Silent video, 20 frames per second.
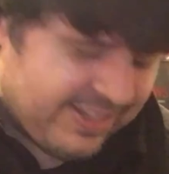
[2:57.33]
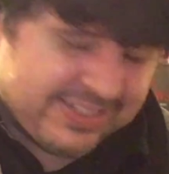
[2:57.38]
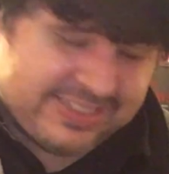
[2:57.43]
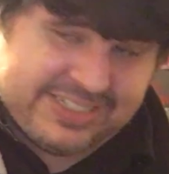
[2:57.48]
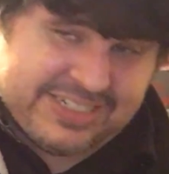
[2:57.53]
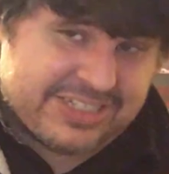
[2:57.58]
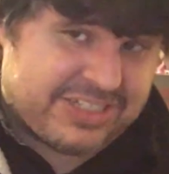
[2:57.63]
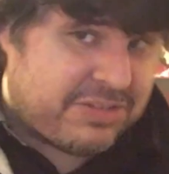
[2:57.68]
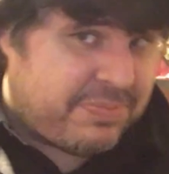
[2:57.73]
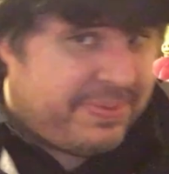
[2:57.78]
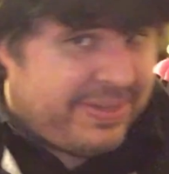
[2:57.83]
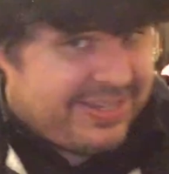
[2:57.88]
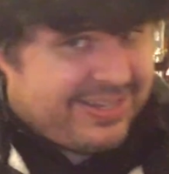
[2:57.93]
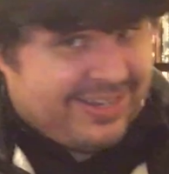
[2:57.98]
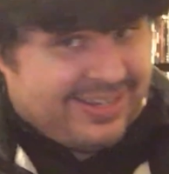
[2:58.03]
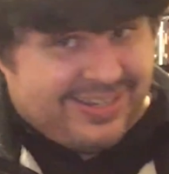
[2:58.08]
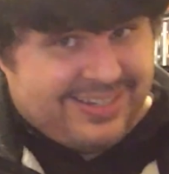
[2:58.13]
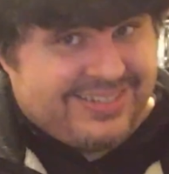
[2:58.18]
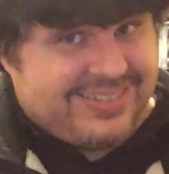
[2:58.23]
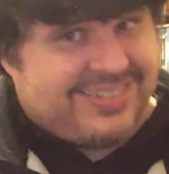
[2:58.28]
just
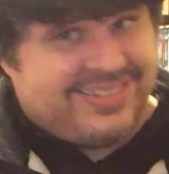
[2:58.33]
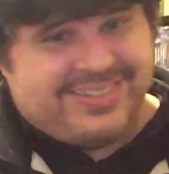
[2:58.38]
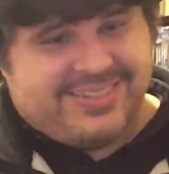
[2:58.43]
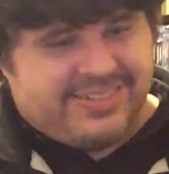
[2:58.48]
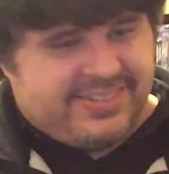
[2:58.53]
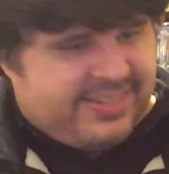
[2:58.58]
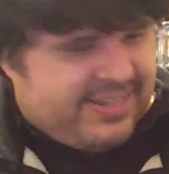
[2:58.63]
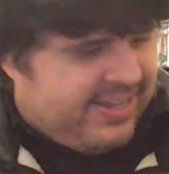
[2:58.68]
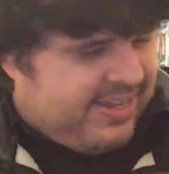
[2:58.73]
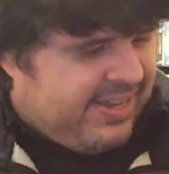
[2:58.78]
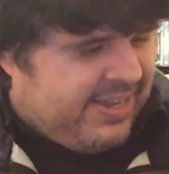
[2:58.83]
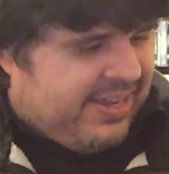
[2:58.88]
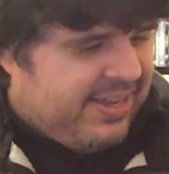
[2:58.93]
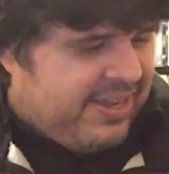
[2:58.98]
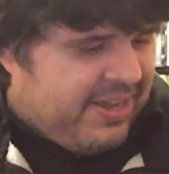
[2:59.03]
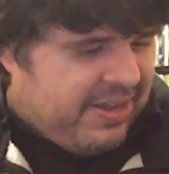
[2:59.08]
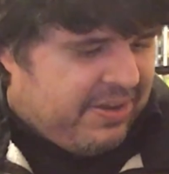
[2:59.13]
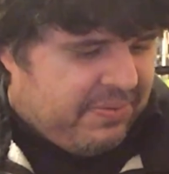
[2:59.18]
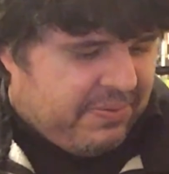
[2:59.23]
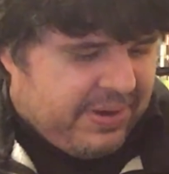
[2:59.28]
because
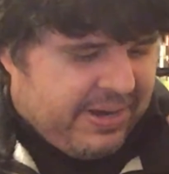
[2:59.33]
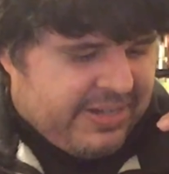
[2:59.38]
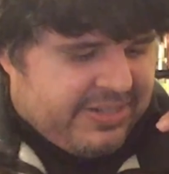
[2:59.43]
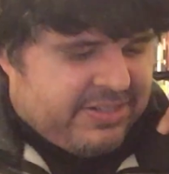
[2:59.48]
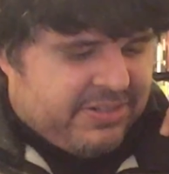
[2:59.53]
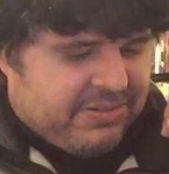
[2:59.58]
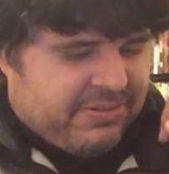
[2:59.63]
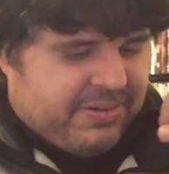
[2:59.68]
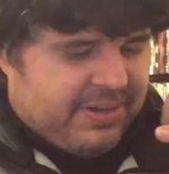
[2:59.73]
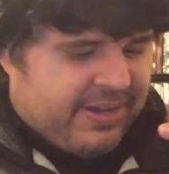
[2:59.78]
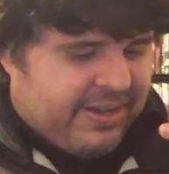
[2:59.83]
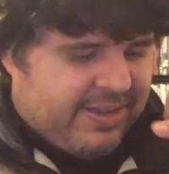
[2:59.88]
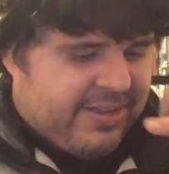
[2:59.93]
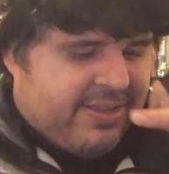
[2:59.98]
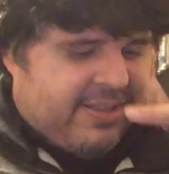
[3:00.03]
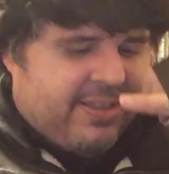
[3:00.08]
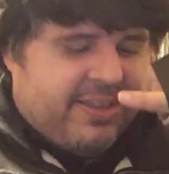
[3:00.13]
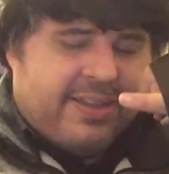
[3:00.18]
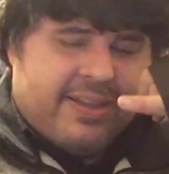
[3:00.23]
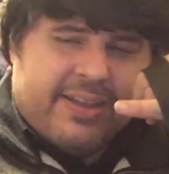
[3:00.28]
I wanted to
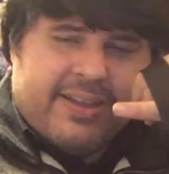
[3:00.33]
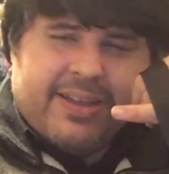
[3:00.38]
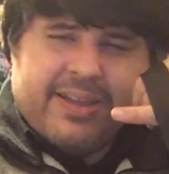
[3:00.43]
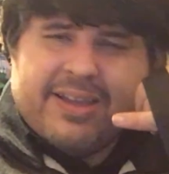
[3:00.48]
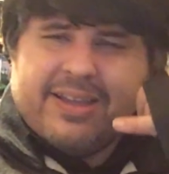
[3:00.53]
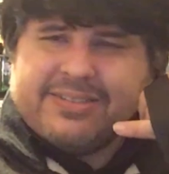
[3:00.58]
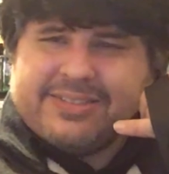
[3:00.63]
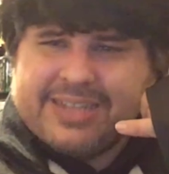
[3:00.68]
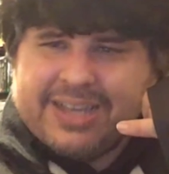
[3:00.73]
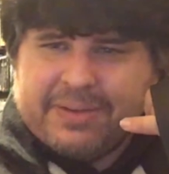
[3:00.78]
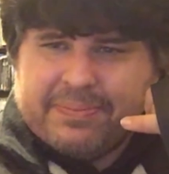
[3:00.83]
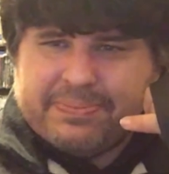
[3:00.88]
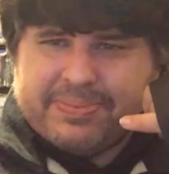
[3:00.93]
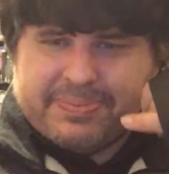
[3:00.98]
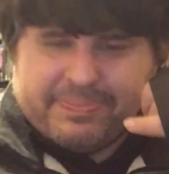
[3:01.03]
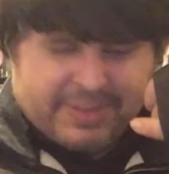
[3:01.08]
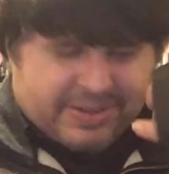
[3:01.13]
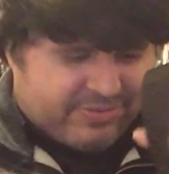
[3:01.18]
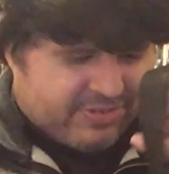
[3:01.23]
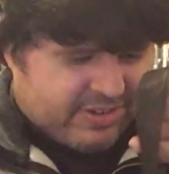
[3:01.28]
help
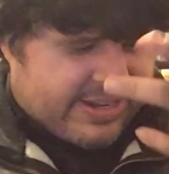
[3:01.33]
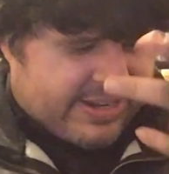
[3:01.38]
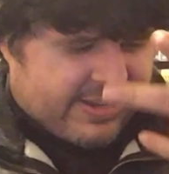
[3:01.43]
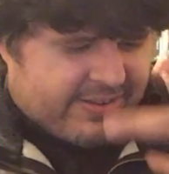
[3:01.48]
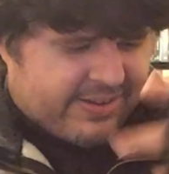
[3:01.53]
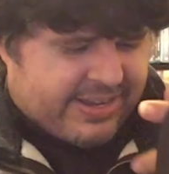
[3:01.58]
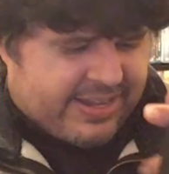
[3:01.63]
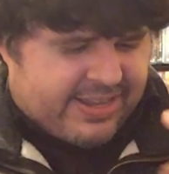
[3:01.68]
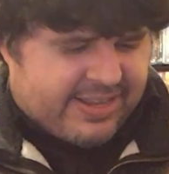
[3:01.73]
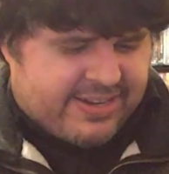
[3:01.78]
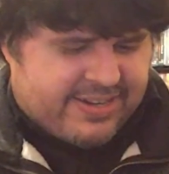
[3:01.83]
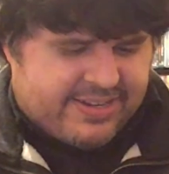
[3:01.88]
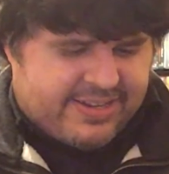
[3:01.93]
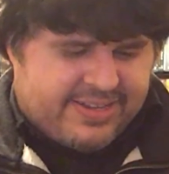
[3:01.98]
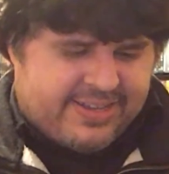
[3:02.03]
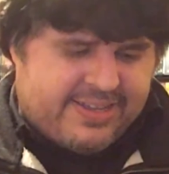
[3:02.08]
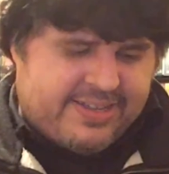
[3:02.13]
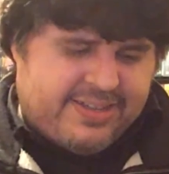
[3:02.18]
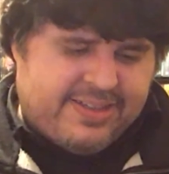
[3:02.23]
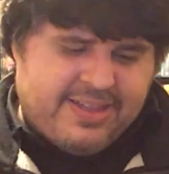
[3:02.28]
my out.
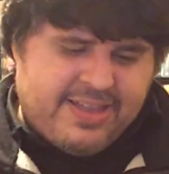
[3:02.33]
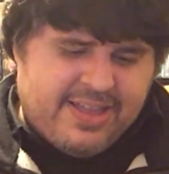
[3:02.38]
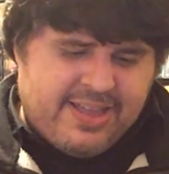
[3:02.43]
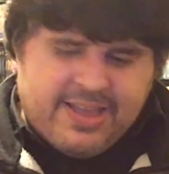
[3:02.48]
And